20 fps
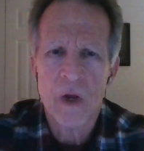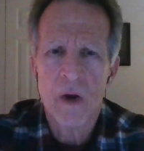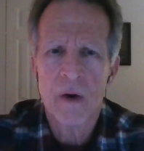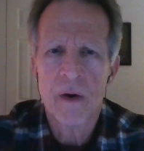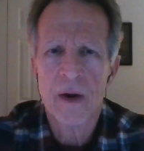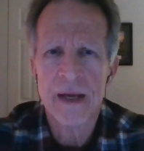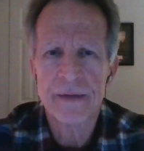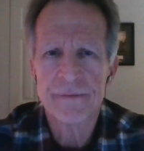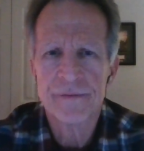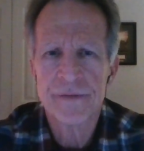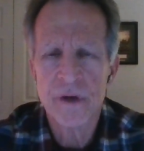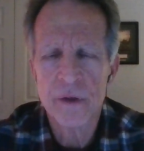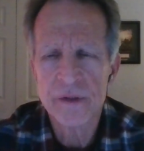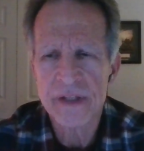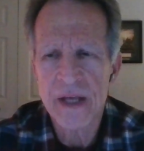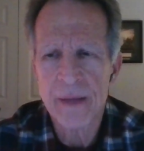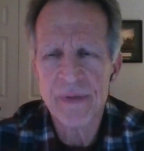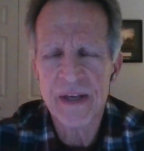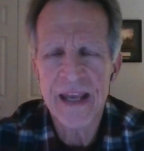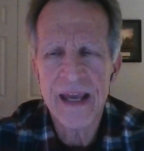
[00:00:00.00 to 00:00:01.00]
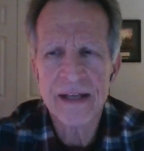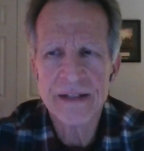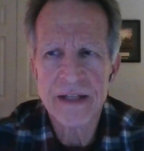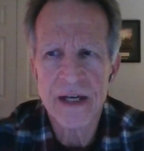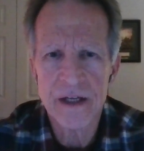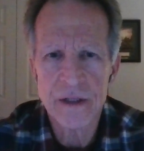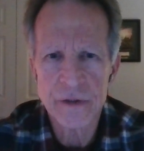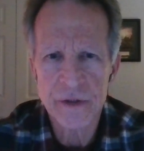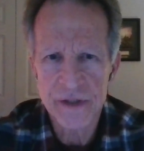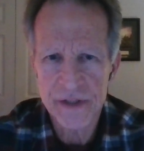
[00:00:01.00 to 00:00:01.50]
All right, folks, I began
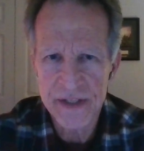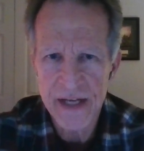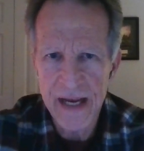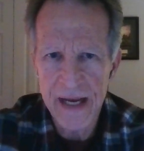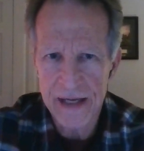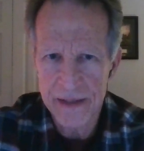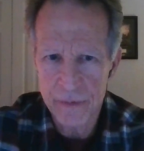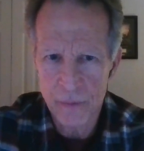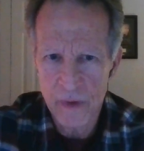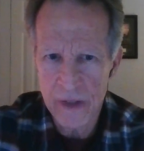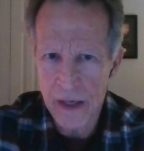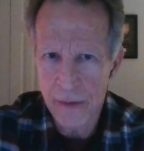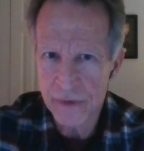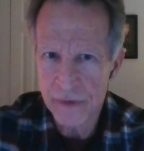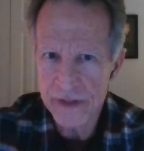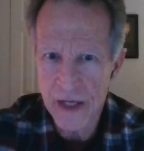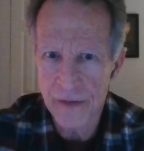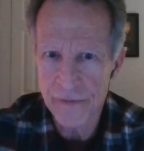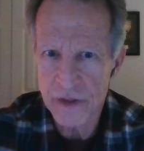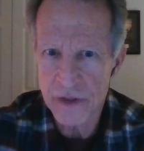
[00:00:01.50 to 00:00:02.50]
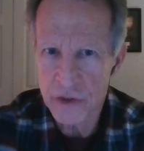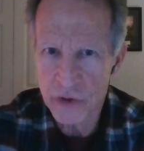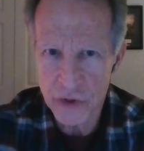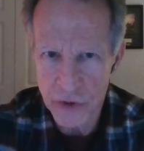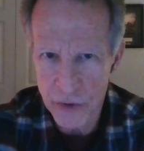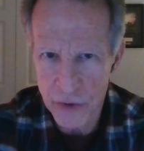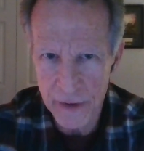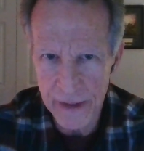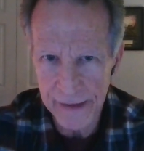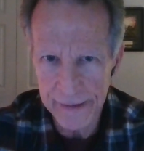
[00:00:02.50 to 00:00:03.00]
to understand when I was on this
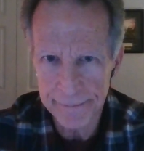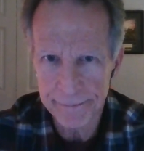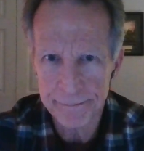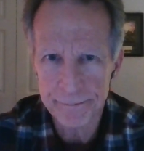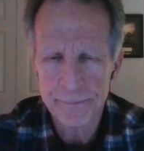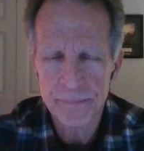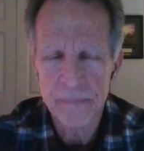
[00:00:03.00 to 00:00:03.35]
journey